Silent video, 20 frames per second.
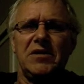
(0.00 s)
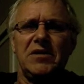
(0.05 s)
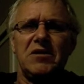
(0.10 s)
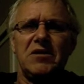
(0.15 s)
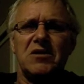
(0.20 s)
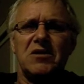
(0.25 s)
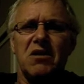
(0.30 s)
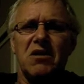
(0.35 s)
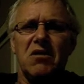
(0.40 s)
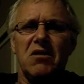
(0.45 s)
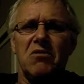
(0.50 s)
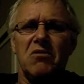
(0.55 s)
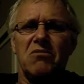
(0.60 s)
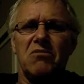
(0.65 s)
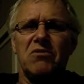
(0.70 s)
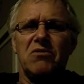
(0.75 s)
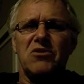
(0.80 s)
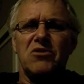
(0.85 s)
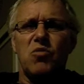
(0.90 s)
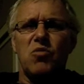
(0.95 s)
So
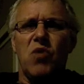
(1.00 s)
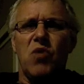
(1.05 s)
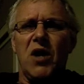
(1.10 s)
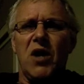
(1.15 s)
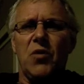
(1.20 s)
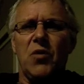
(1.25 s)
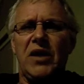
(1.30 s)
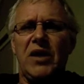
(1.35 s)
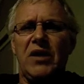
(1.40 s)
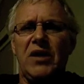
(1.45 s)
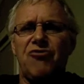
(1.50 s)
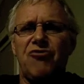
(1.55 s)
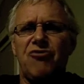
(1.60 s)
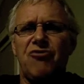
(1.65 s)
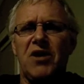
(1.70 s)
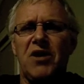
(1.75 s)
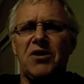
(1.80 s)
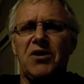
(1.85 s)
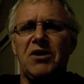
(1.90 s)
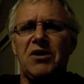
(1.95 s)
this is why we
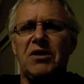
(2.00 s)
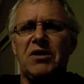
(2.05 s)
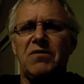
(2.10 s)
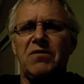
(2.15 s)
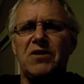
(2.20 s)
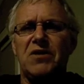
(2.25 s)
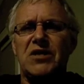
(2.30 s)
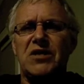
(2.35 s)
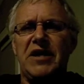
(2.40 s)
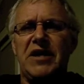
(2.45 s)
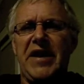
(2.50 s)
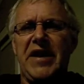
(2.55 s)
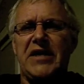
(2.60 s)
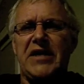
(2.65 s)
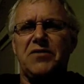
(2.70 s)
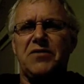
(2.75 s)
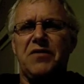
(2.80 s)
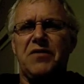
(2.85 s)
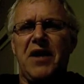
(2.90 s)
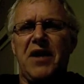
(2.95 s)
try to give this X
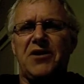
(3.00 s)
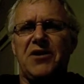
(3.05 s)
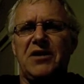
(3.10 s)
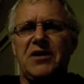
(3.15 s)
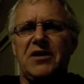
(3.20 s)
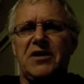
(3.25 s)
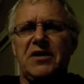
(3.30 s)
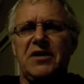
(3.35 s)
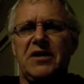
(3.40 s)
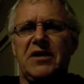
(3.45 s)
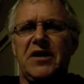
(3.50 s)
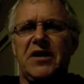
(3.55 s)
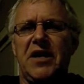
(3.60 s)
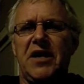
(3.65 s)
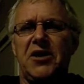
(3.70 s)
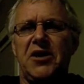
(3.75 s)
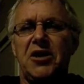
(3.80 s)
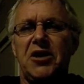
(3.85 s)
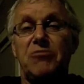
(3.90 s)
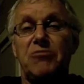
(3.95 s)
factor
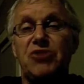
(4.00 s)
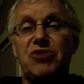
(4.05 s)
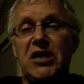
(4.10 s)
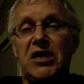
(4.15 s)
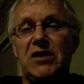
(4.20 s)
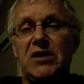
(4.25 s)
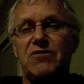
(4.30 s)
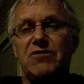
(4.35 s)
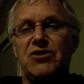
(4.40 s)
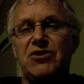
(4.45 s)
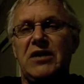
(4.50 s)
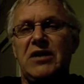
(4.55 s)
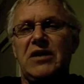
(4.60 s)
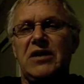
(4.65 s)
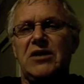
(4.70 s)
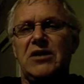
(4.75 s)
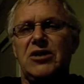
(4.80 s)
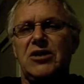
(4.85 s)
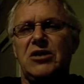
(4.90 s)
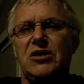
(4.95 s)
an objective
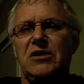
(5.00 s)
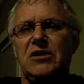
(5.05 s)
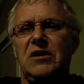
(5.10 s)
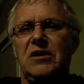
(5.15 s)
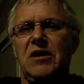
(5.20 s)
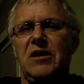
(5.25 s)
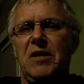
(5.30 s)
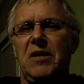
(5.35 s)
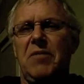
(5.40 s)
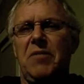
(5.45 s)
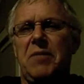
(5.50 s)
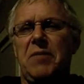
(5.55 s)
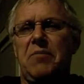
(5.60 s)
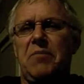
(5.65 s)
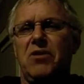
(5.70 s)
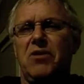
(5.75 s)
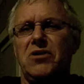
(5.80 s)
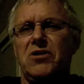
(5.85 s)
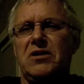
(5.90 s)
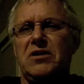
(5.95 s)
status by
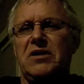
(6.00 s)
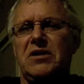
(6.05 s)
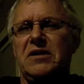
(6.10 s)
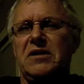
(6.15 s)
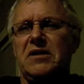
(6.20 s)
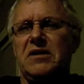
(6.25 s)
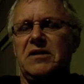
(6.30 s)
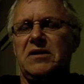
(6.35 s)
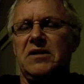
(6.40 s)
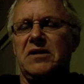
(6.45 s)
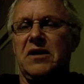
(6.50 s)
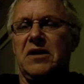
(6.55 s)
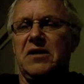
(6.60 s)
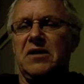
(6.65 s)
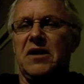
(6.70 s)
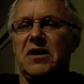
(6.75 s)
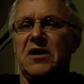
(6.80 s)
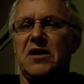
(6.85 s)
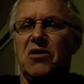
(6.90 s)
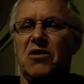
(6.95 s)
positing
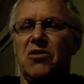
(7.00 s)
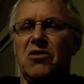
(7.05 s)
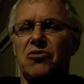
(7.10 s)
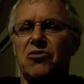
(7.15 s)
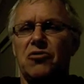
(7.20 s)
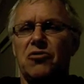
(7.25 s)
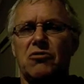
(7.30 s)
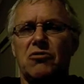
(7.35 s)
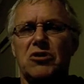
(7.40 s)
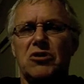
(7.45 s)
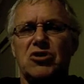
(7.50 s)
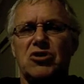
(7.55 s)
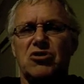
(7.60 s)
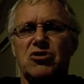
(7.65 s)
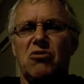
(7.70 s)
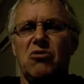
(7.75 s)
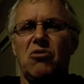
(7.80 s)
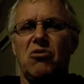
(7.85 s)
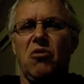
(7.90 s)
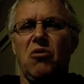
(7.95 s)
a God or a
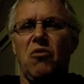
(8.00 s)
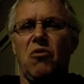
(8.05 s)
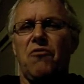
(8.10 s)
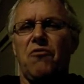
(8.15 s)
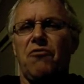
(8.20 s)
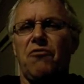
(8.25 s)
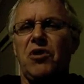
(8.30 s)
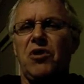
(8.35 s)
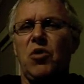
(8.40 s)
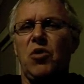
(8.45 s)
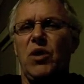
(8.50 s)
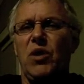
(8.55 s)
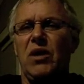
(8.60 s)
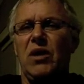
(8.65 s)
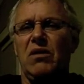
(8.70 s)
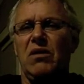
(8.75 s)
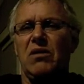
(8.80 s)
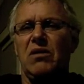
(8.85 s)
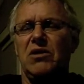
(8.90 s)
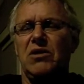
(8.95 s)
soul or free will
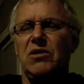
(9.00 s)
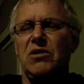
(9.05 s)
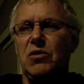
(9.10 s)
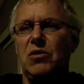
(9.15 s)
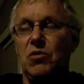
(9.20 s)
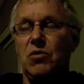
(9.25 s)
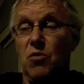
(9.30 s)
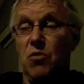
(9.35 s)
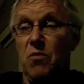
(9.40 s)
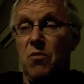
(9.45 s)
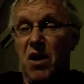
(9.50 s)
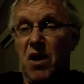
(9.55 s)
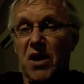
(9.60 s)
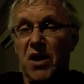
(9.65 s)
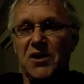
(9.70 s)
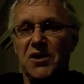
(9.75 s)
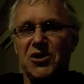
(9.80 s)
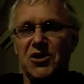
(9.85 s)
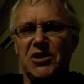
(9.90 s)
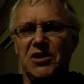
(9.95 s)
or
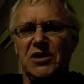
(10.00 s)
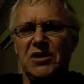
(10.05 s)
mind